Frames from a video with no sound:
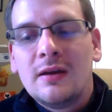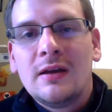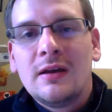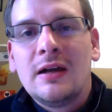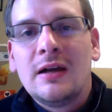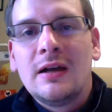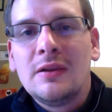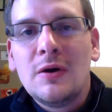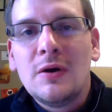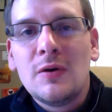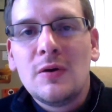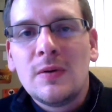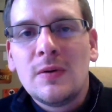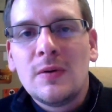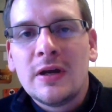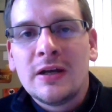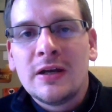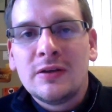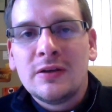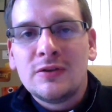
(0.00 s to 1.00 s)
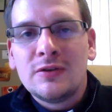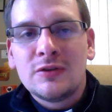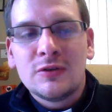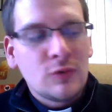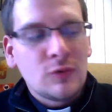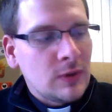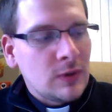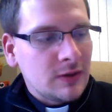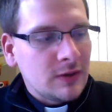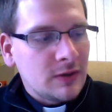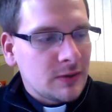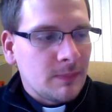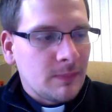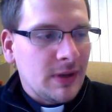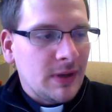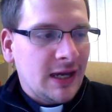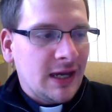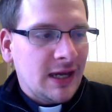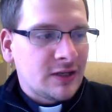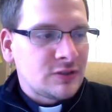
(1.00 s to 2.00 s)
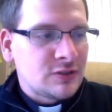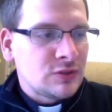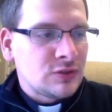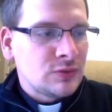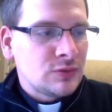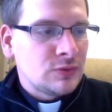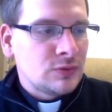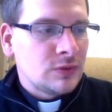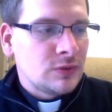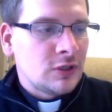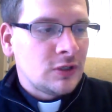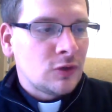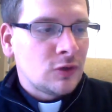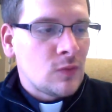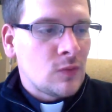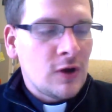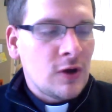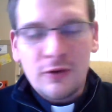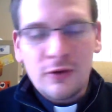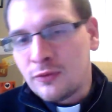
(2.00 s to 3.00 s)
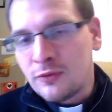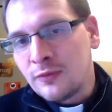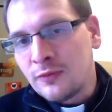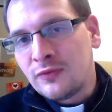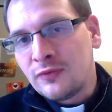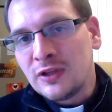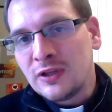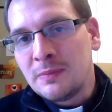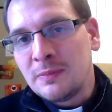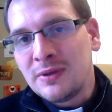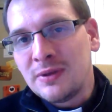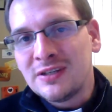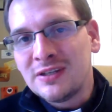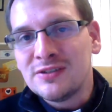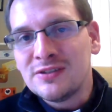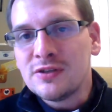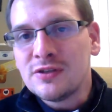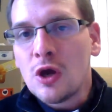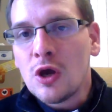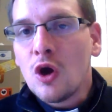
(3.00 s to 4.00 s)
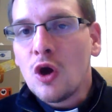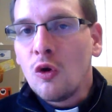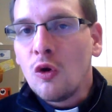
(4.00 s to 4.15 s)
Hello and welcome back to our walk through Philippians.